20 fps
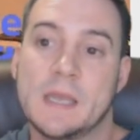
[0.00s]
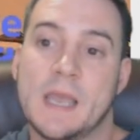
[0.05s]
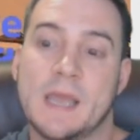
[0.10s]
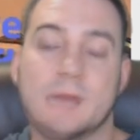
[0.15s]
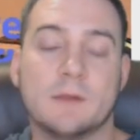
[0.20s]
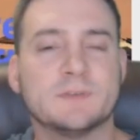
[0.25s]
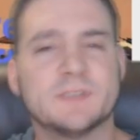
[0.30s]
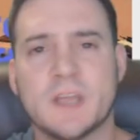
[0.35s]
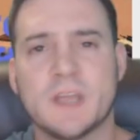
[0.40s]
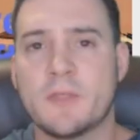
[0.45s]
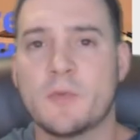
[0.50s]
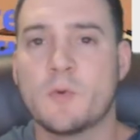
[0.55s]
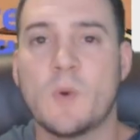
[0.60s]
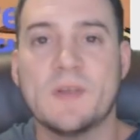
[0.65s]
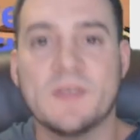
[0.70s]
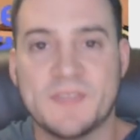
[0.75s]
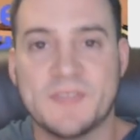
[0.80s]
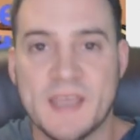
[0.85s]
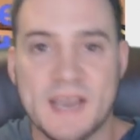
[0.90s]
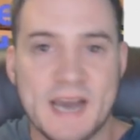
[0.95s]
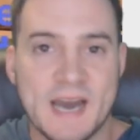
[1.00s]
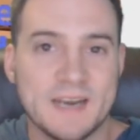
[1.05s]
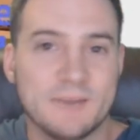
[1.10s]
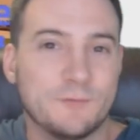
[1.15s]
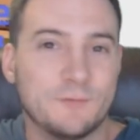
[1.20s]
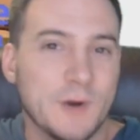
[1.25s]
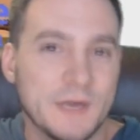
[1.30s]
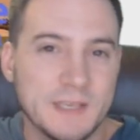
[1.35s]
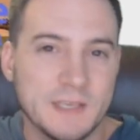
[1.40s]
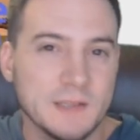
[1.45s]
And it was another way that they kind
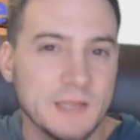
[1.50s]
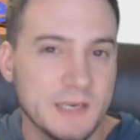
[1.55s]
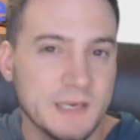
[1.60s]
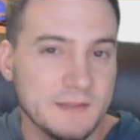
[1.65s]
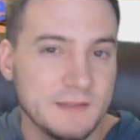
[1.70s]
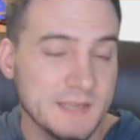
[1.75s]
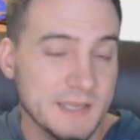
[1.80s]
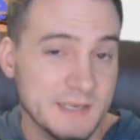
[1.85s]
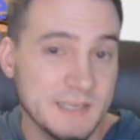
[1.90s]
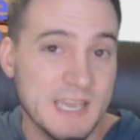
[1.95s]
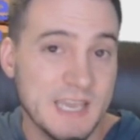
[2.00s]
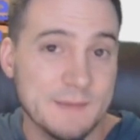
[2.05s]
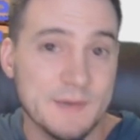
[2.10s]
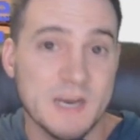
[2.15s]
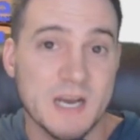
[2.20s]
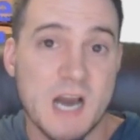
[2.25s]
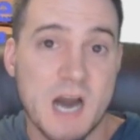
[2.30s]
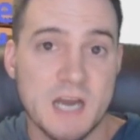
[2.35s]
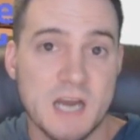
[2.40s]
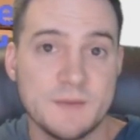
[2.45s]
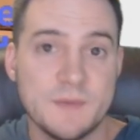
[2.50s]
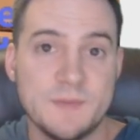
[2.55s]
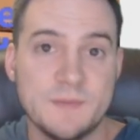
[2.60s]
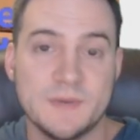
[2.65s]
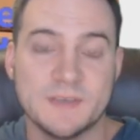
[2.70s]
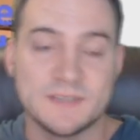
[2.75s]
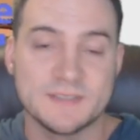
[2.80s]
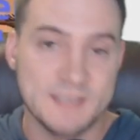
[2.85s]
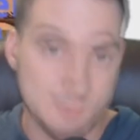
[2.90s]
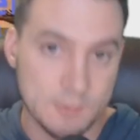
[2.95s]
of regulated the in game economy
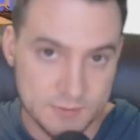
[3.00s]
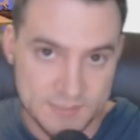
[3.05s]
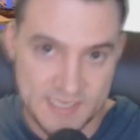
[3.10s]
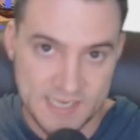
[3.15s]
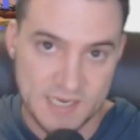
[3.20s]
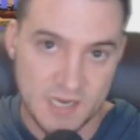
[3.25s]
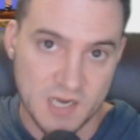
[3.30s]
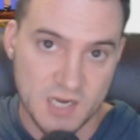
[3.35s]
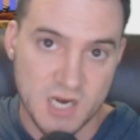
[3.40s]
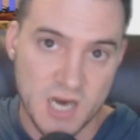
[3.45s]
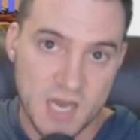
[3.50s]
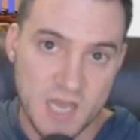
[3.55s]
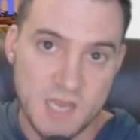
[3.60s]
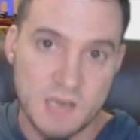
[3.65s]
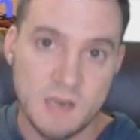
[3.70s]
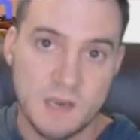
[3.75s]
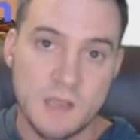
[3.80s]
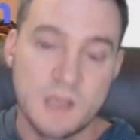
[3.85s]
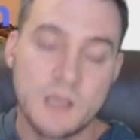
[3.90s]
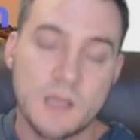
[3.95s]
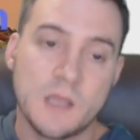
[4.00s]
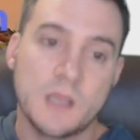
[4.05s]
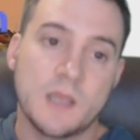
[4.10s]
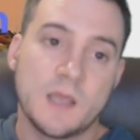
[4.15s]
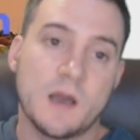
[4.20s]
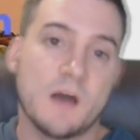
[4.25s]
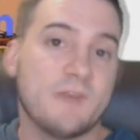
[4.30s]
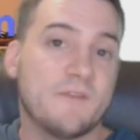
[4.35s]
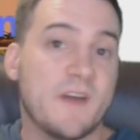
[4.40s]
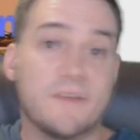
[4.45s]
because they would take a cut
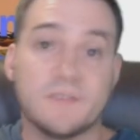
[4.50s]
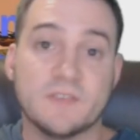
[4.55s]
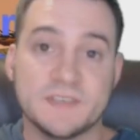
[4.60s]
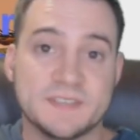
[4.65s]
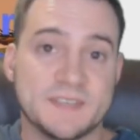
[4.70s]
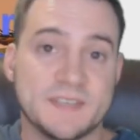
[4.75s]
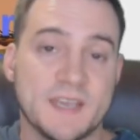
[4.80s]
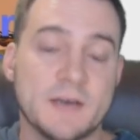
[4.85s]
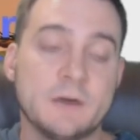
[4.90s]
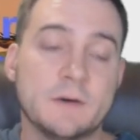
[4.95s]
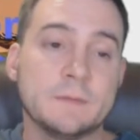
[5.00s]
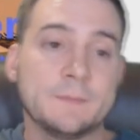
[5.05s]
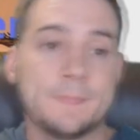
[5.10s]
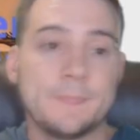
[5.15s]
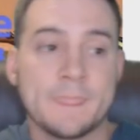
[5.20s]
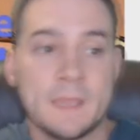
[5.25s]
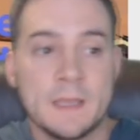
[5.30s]
of every sale.